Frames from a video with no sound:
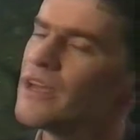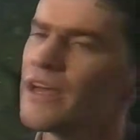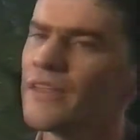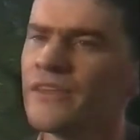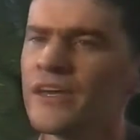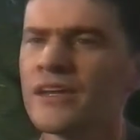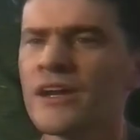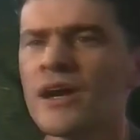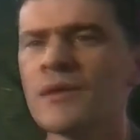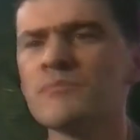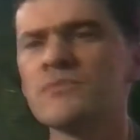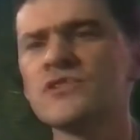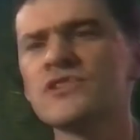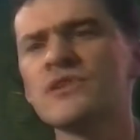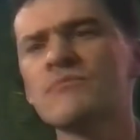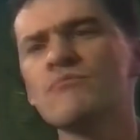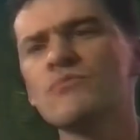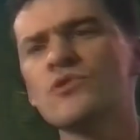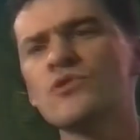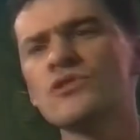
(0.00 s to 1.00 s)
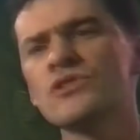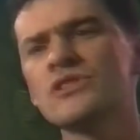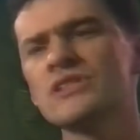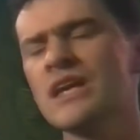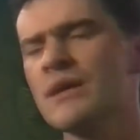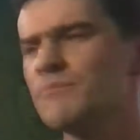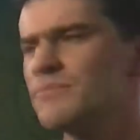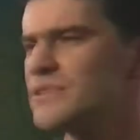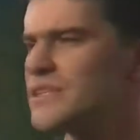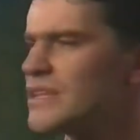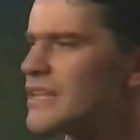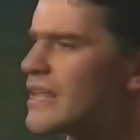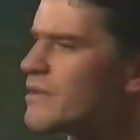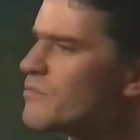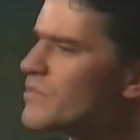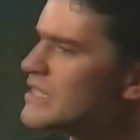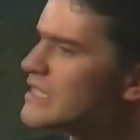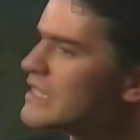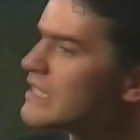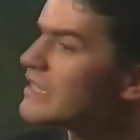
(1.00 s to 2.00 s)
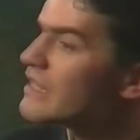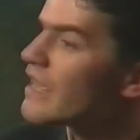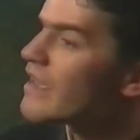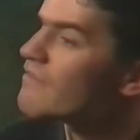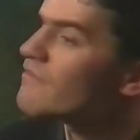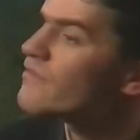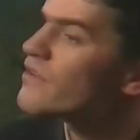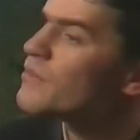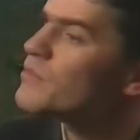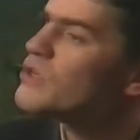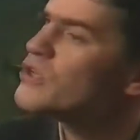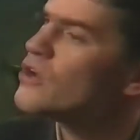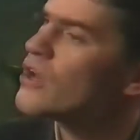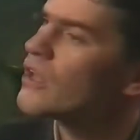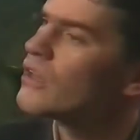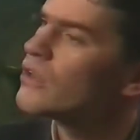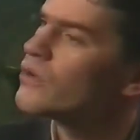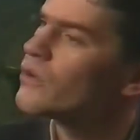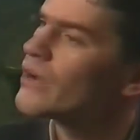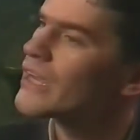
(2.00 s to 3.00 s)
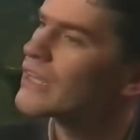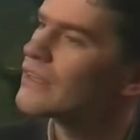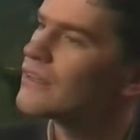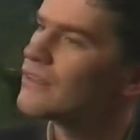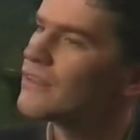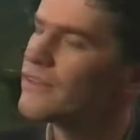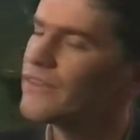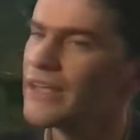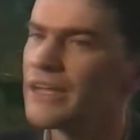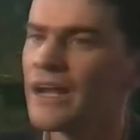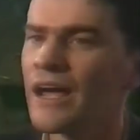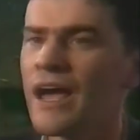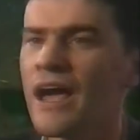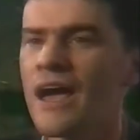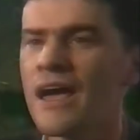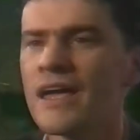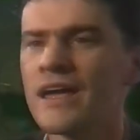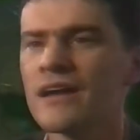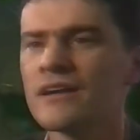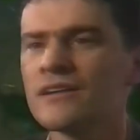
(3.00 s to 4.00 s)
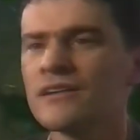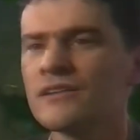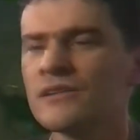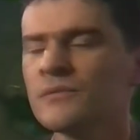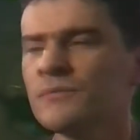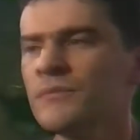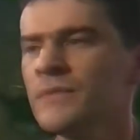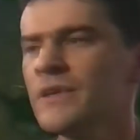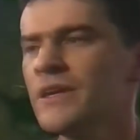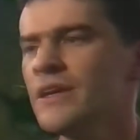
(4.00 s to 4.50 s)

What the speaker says: and then up some more steps, and then we see them from a low angle and then a high angle.